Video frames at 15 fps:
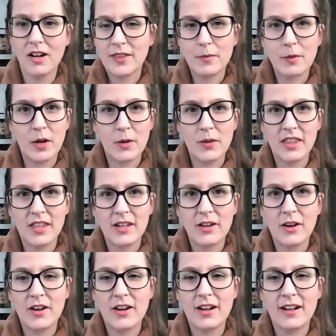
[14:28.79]
The part with
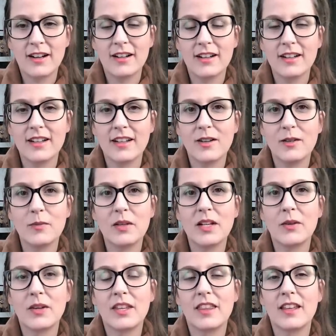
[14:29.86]
Inara, you know, being
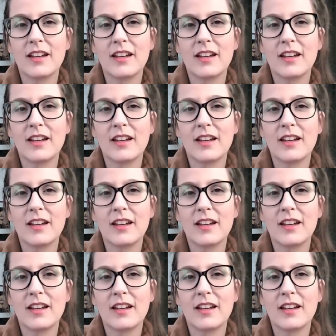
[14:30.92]
with uh,